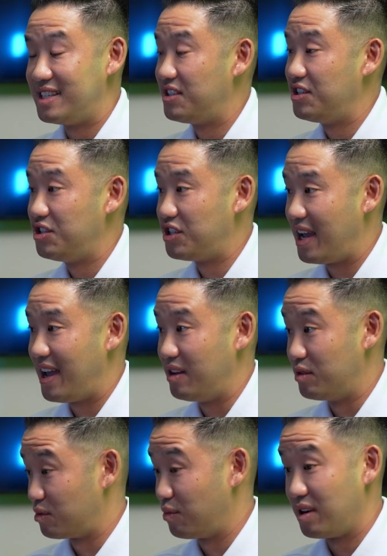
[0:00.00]
TCJA. It
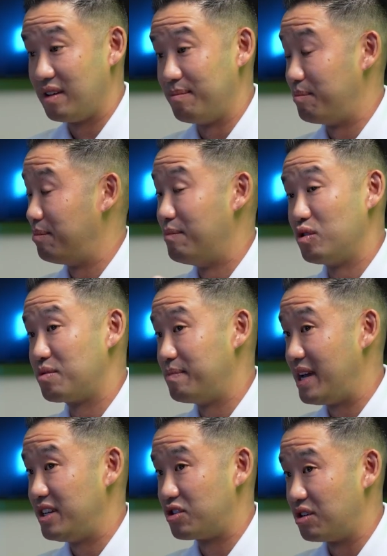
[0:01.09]
was one of the most
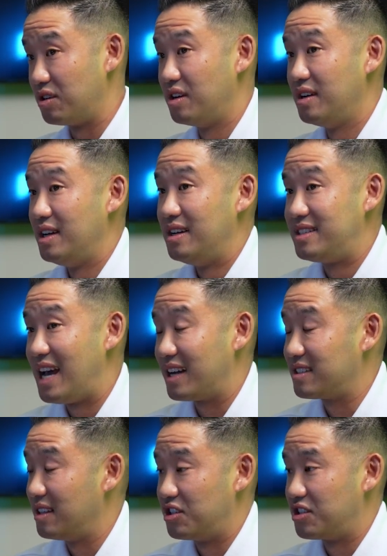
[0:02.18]
major
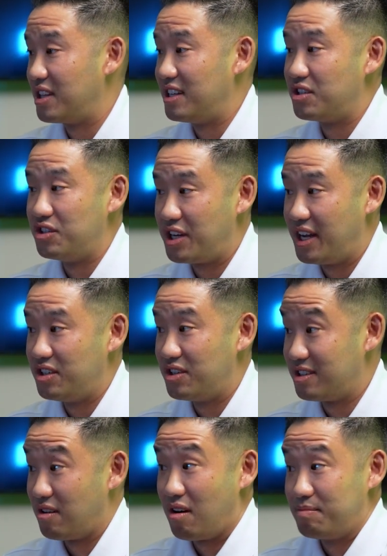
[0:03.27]
tax legislation
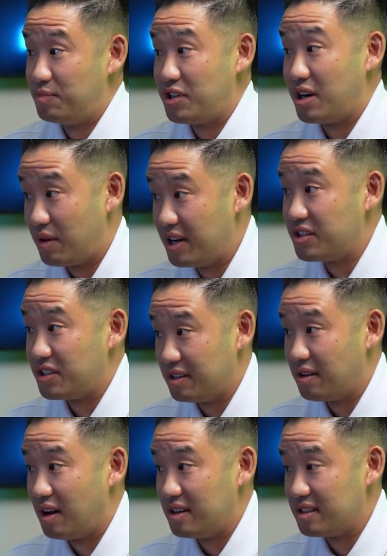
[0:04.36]
changes in our generation,
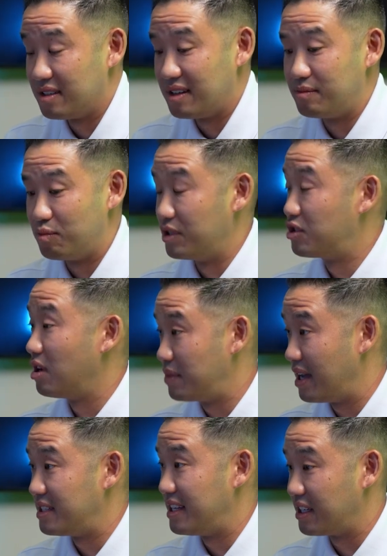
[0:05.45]
honestly, when Trump
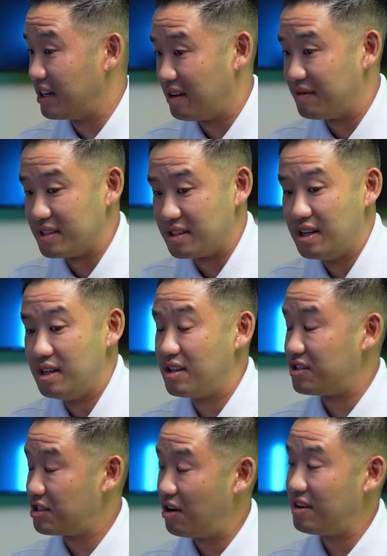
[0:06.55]
had taken office. Yeah. So
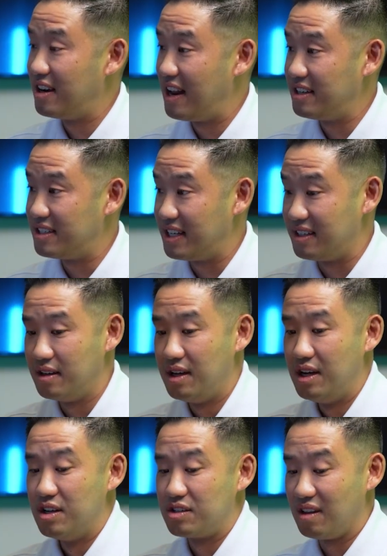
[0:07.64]
that started in 18.
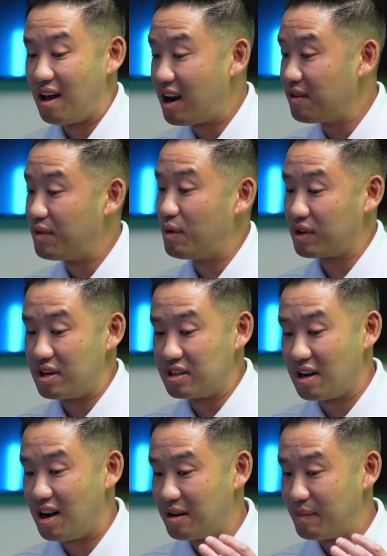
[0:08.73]
So a lot of what we're going to
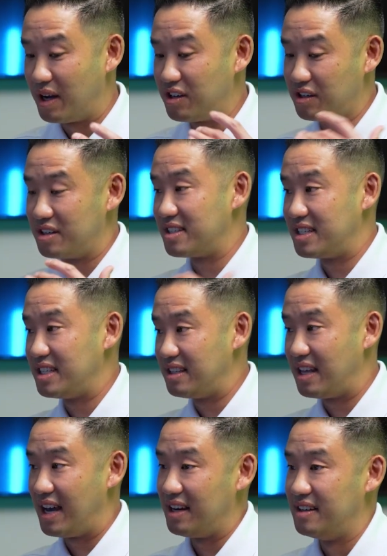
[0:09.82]
talk about, you're going to see
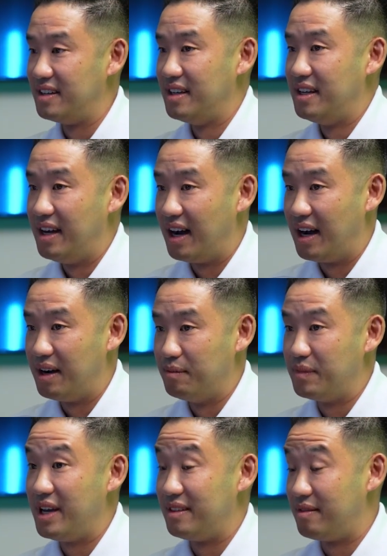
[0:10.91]
that a
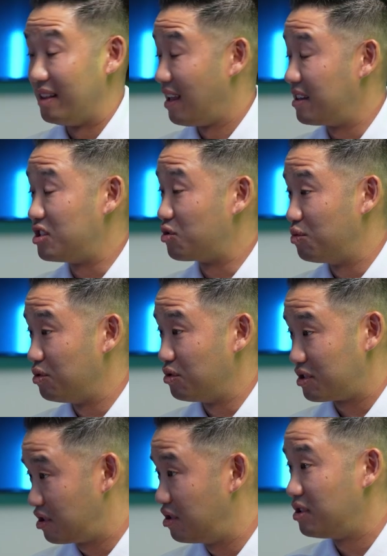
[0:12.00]
lot of these
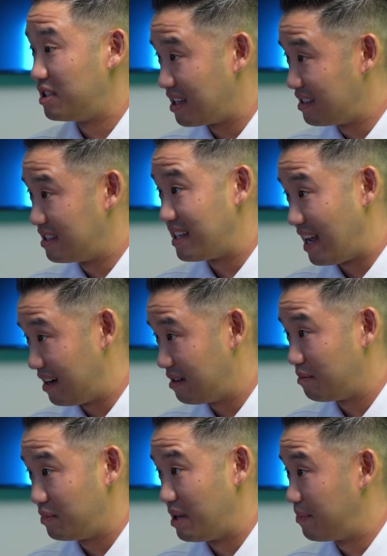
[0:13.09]
rules could sunset
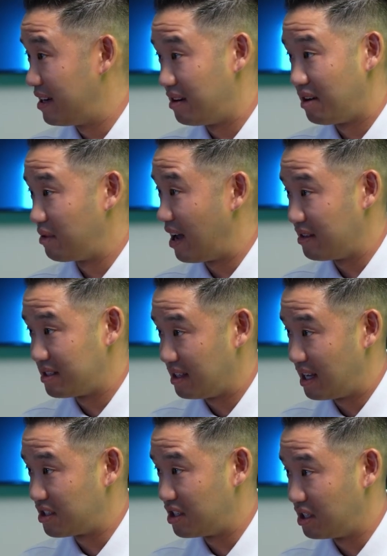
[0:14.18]
depending on how this
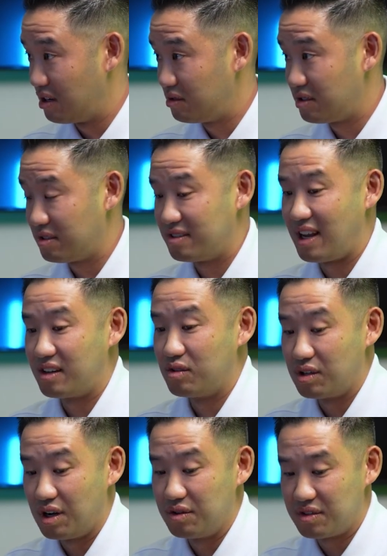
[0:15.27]
election cycle
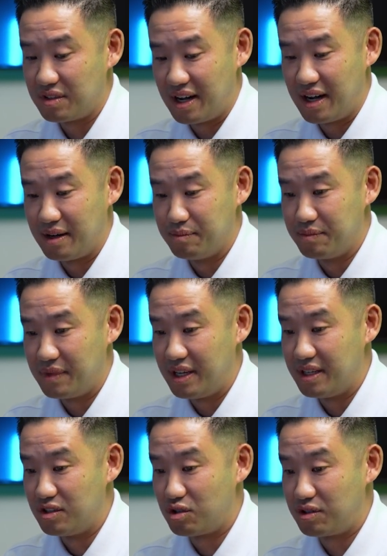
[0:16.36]
goes at
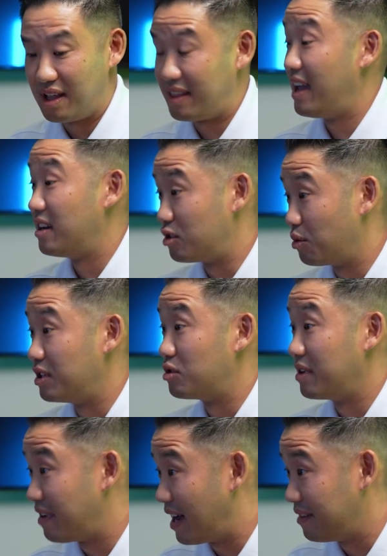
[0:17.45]
the end of
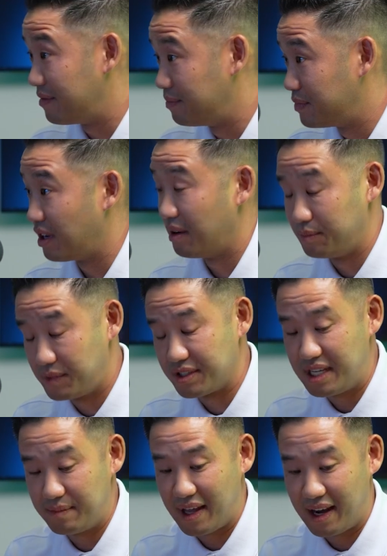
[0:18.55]
2025. So just
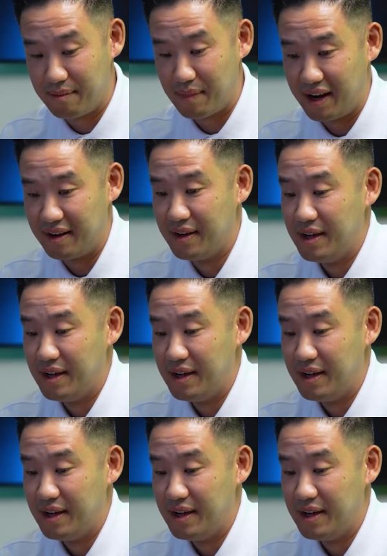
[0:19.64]
keep that in mind.